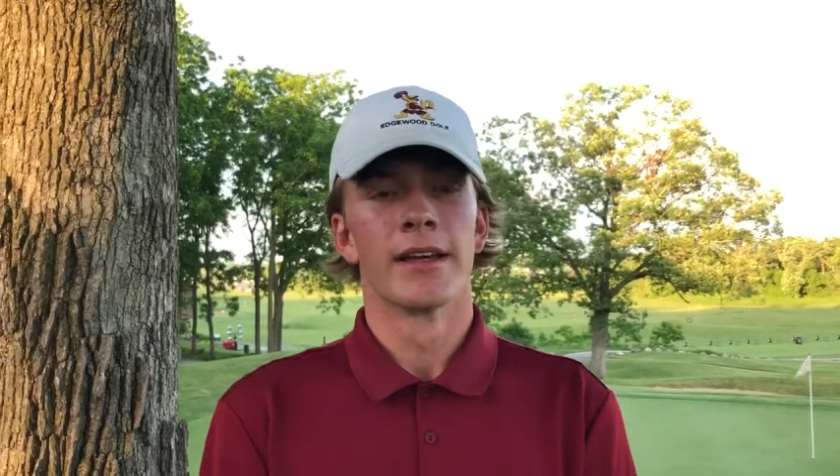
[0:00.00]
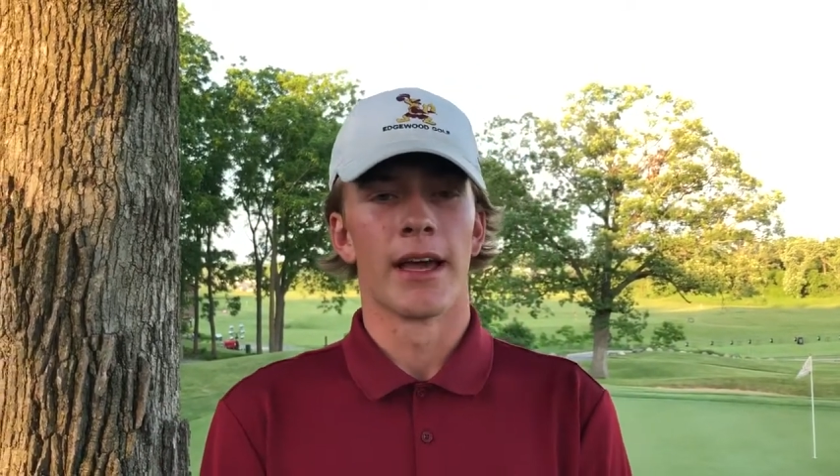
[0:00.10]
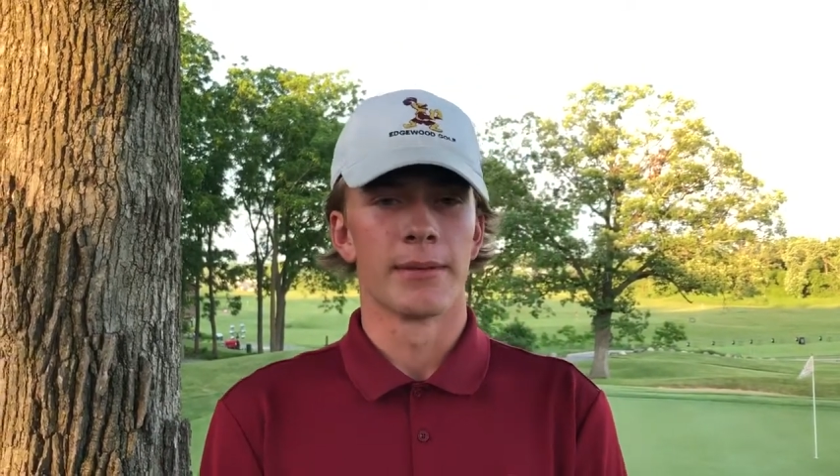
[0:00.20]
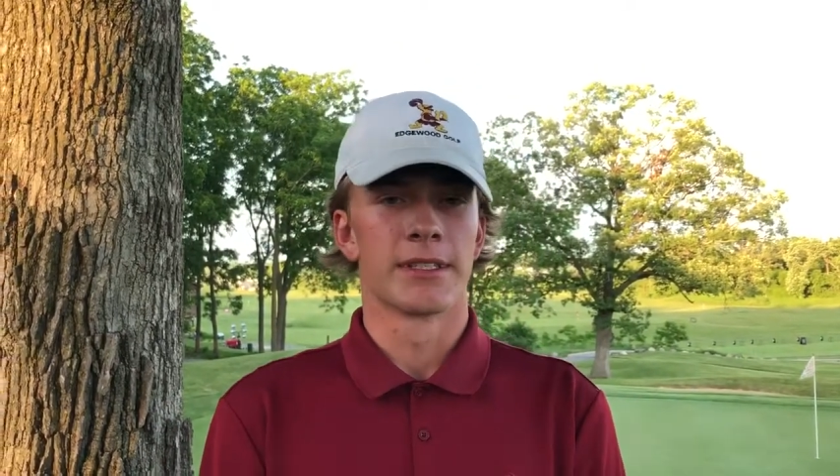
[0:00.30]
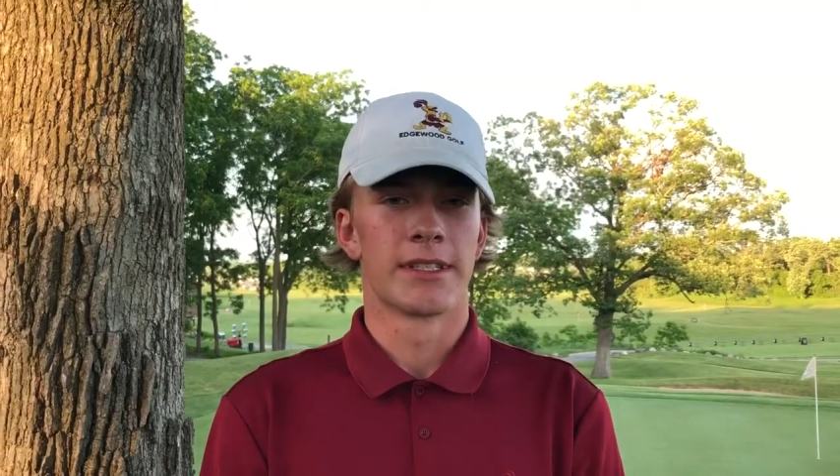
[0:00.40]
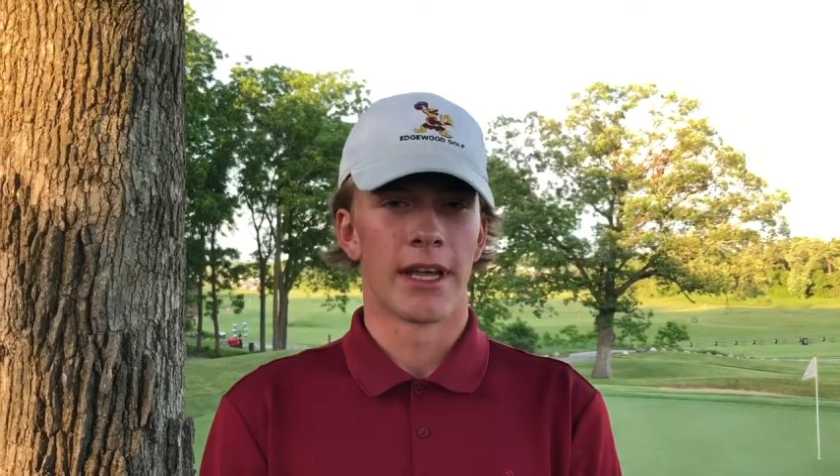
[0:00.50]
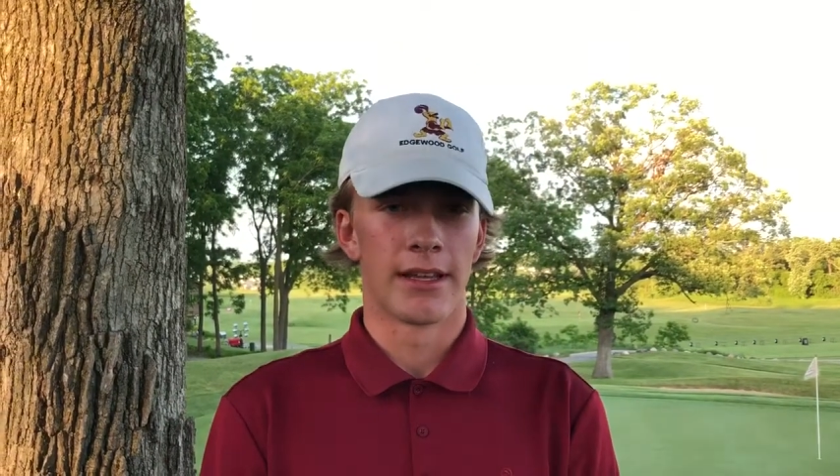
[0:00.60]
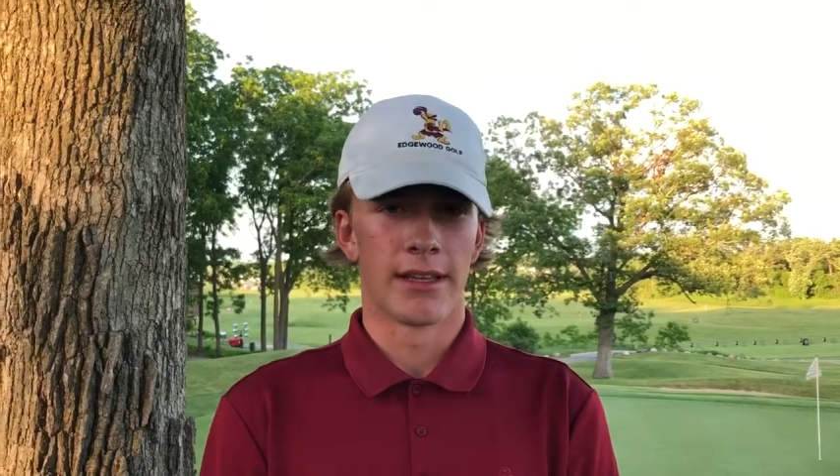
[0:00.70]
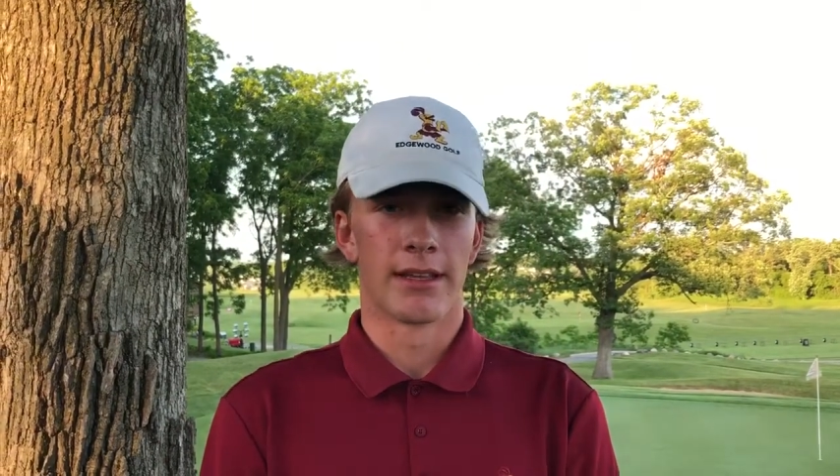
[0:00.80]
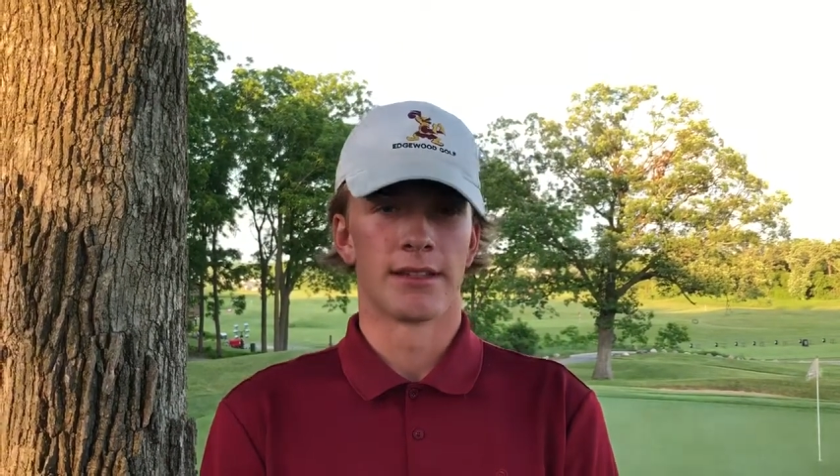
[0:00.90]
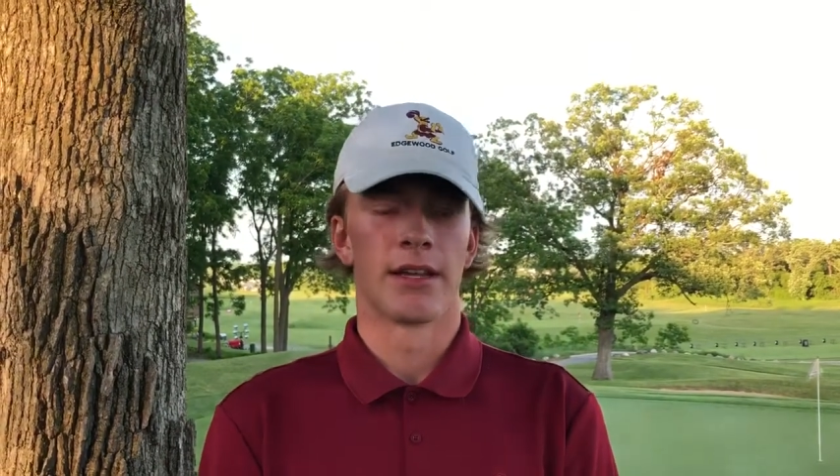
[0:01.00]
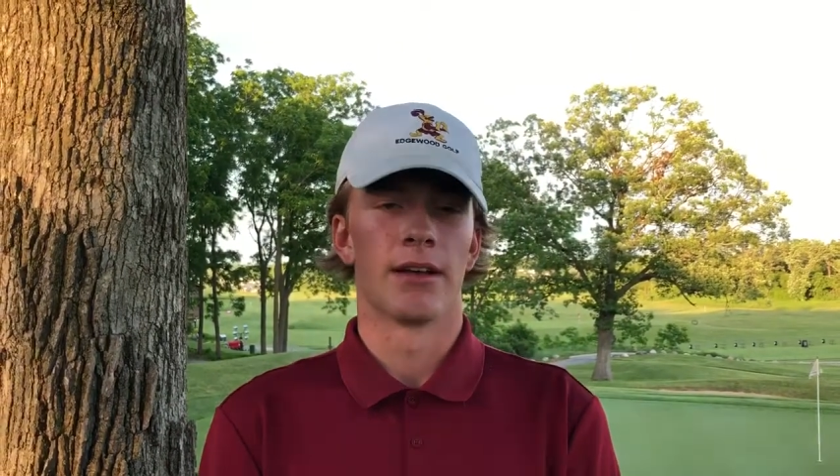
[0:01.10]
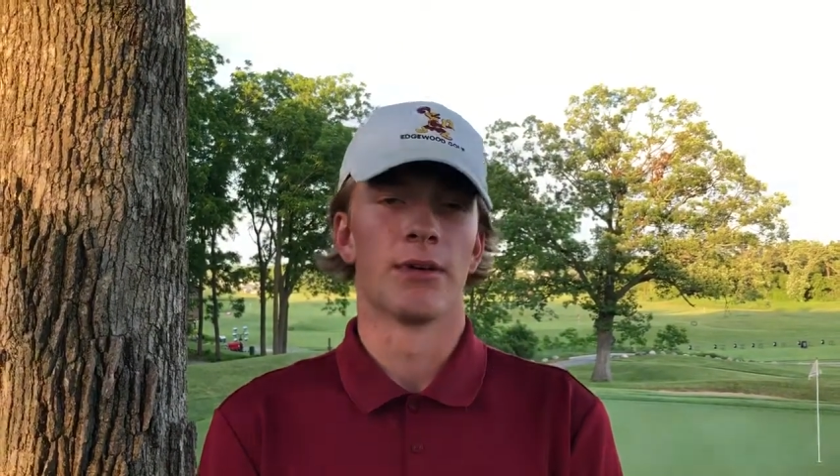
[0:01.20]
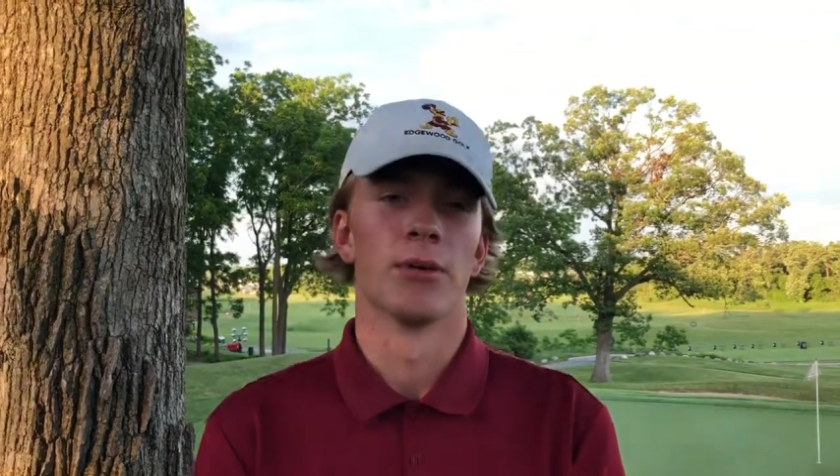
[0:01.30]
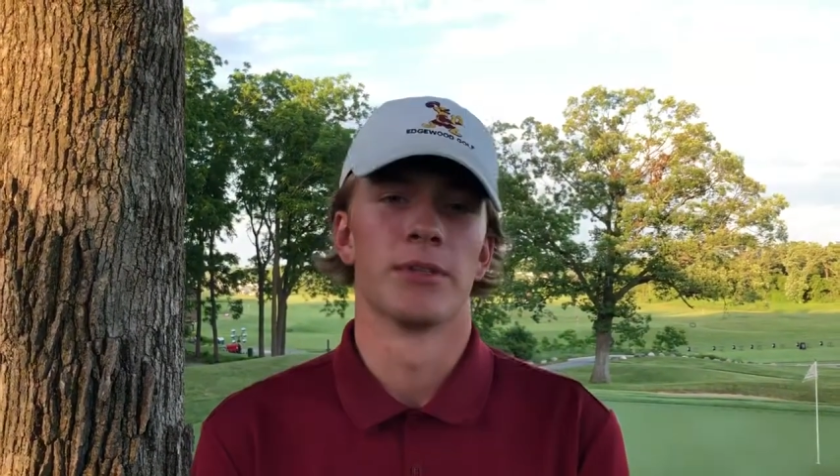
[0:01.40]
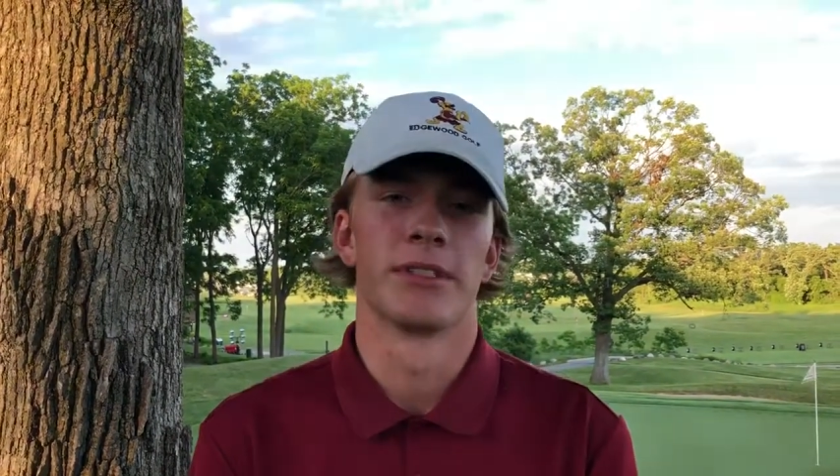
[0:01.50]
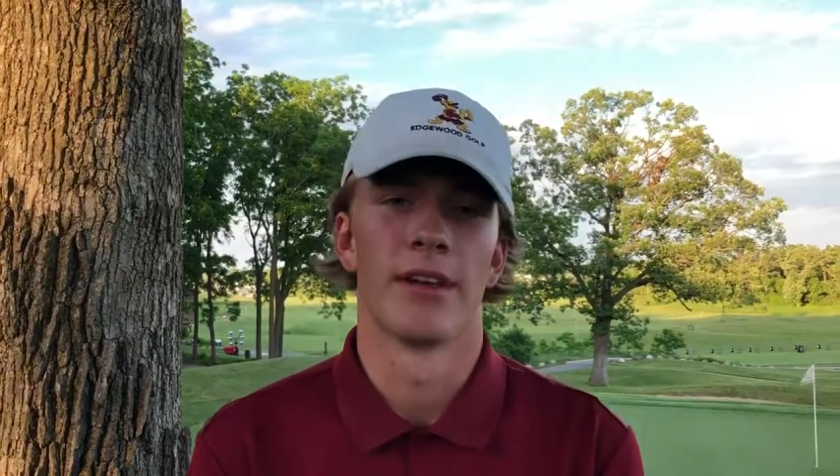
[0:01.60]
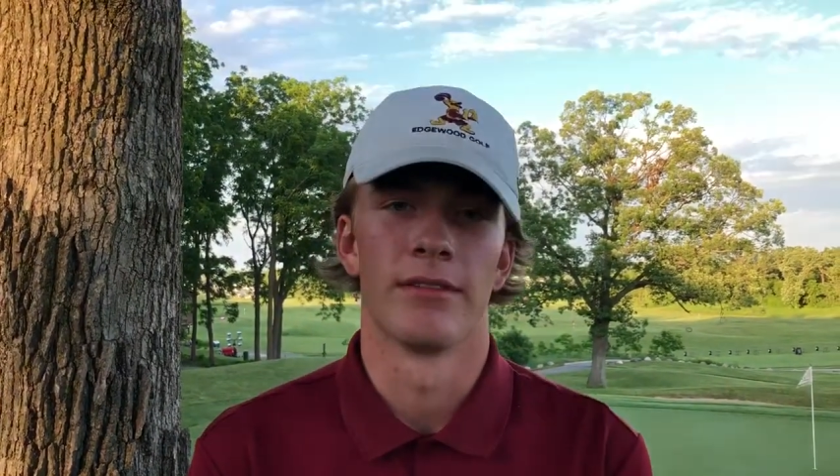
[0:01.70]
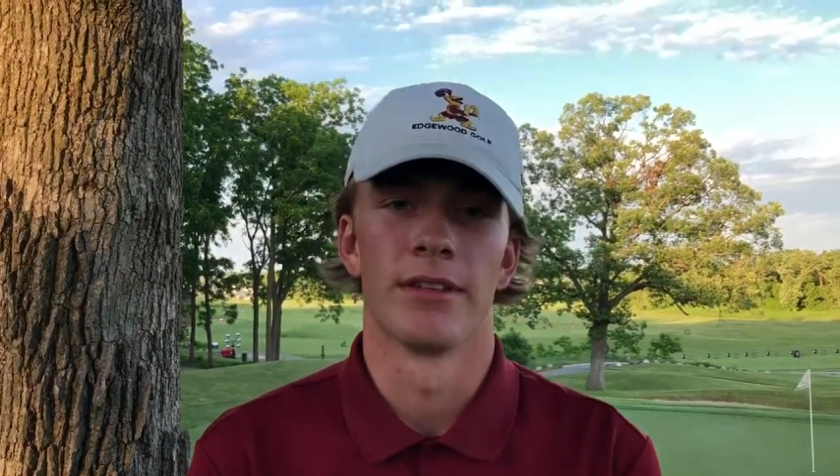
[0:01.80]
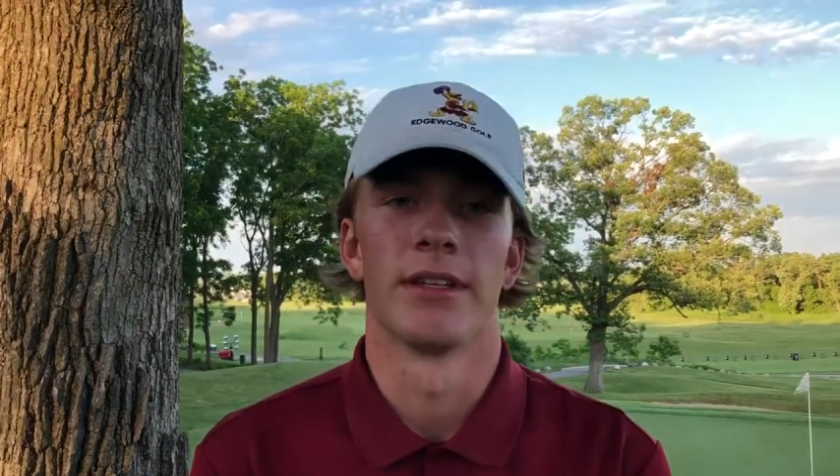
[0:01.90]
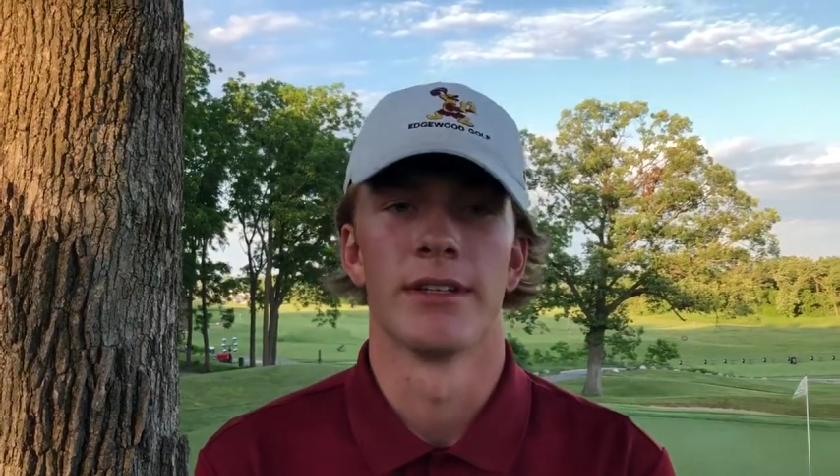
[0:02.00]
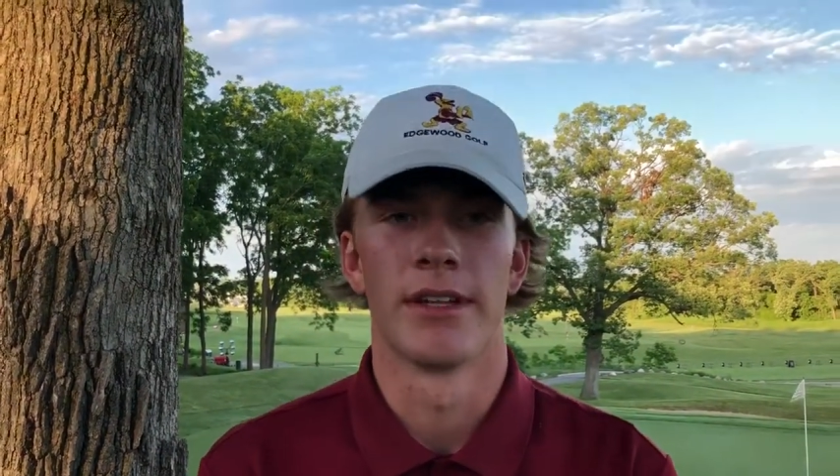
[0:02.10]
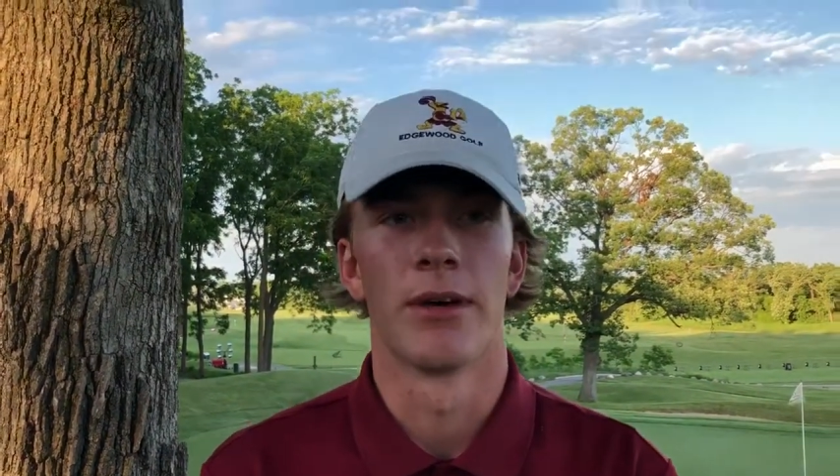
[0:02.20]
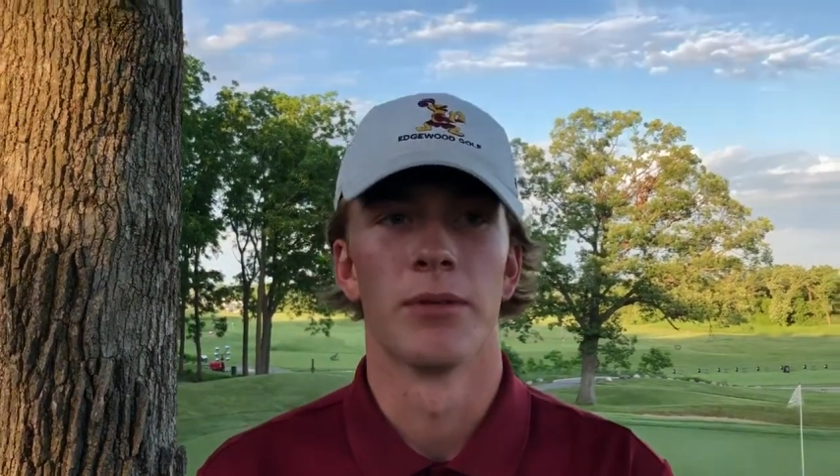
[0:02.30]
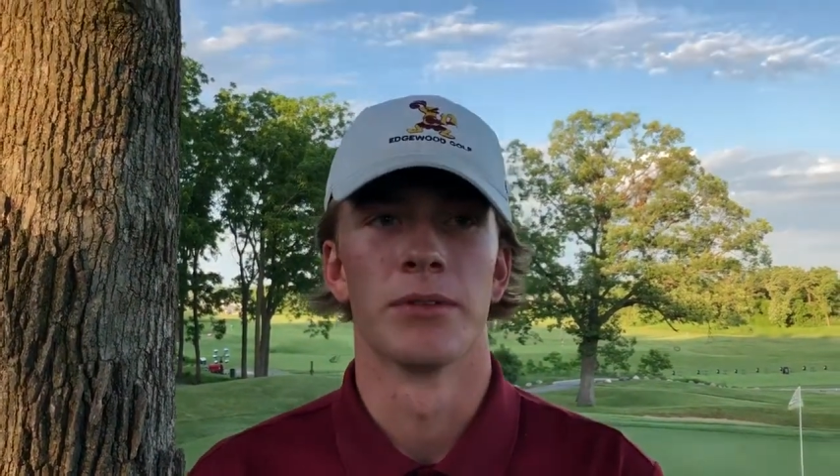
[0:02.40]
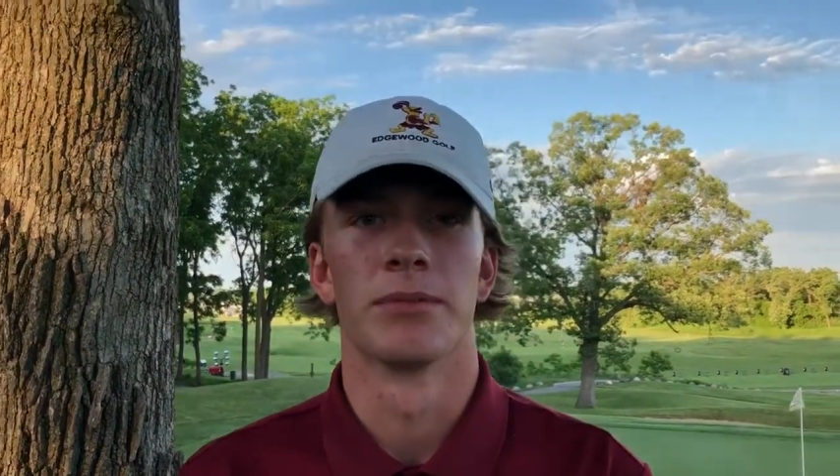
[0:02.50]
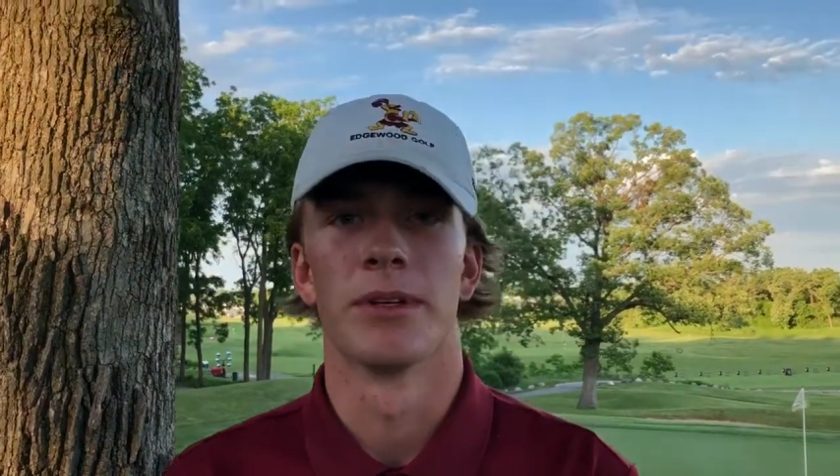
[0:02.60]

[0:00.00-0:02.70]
kept steady until hole seven and doubled,